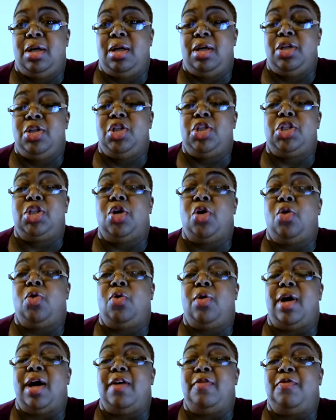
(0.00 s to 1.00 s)

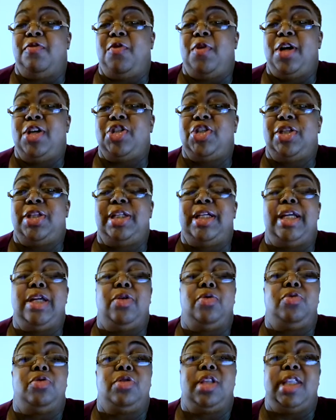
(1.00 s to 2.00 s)
So
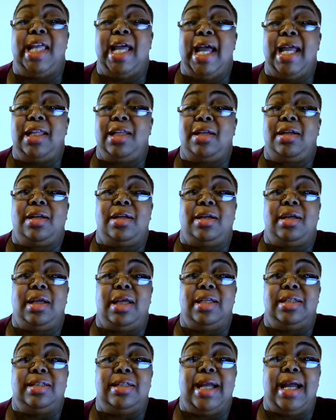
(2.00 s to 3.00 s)
unfortunately, that
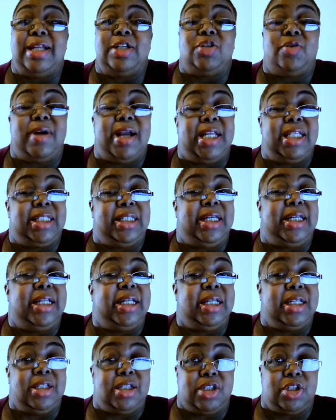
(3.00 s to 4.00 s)
is not translated
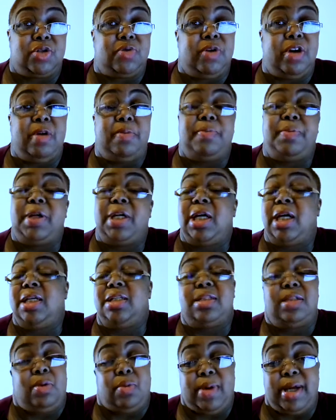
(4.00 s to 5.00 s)
in the script
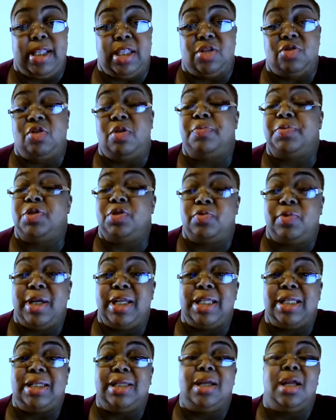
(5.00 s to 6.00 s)
because the way the script is
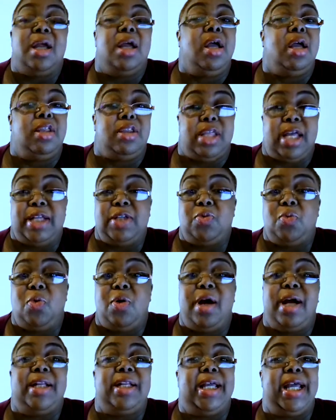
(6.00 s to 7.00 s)
written. That's
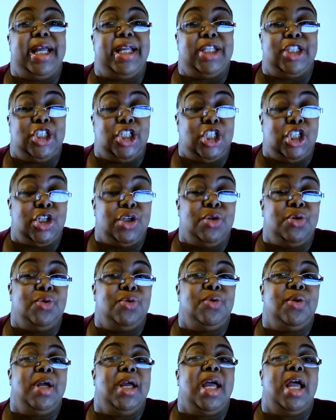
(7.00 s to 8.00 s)
one. And
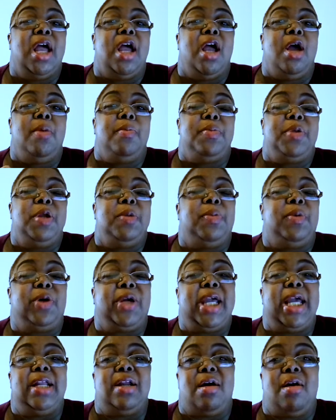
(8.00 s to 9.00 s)
two, people
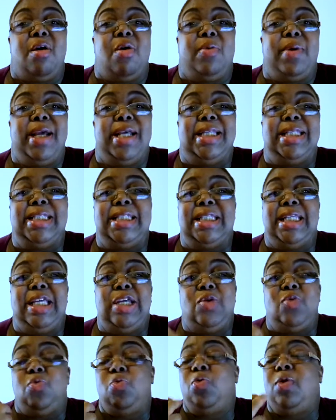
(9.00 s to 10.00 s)
can't always see
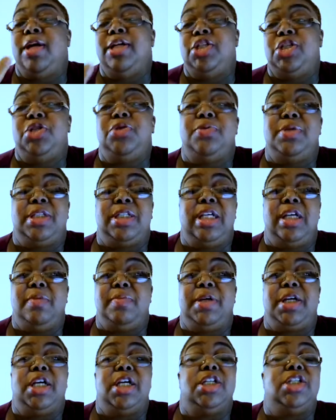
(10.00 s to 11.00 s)
what you see
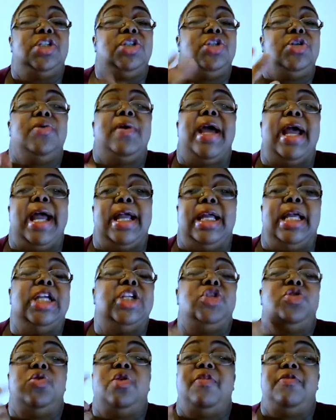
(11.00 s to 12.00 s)
because
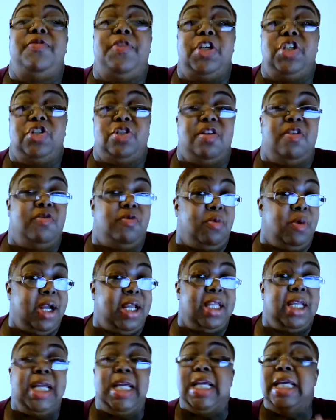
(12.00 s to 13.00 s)
it's your vision of what
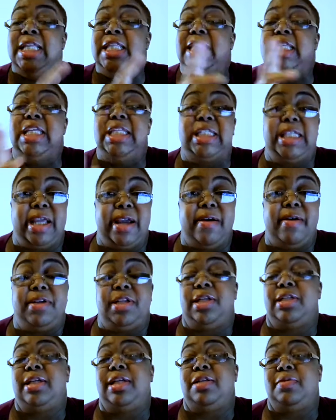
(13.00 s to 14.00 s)
these
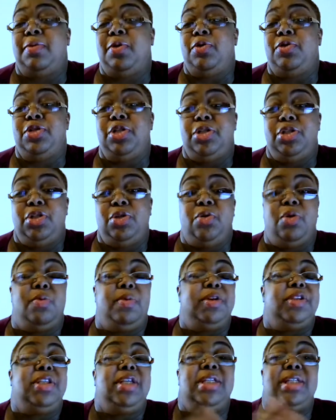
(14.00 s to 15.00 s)
characters are supposed to do or
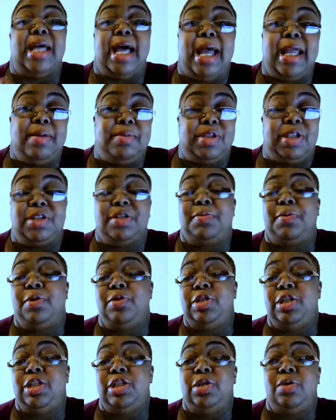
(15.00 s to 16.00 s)
what these items are
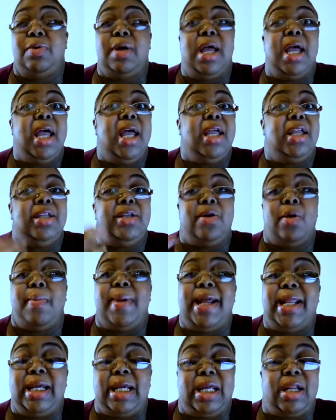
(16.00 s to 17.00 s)
supposed to do.
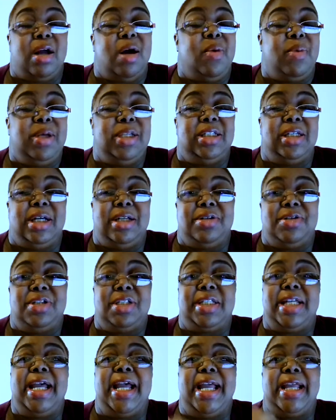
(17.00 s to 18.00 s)
Nobody can always
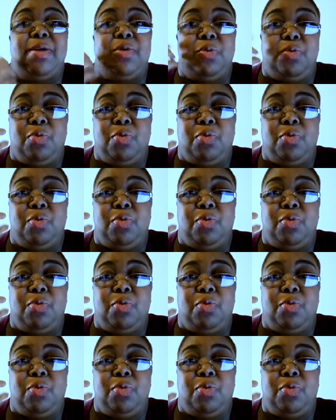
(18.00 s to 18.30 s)
understand